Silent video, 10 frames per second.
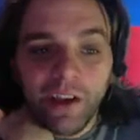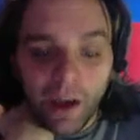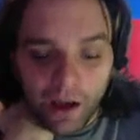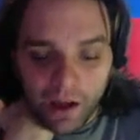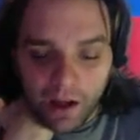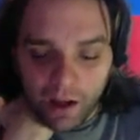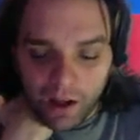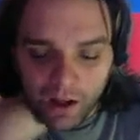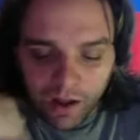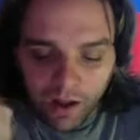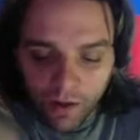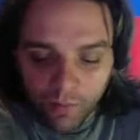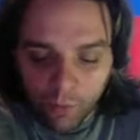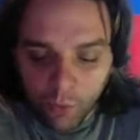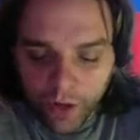
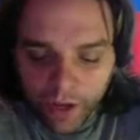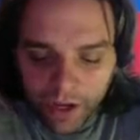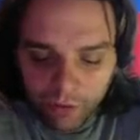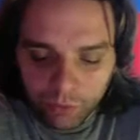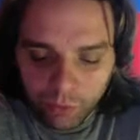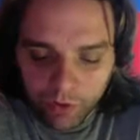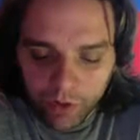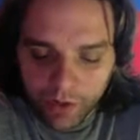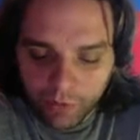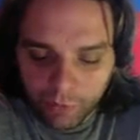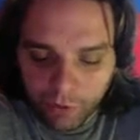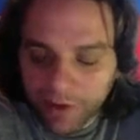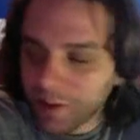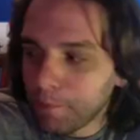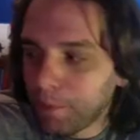When I was renting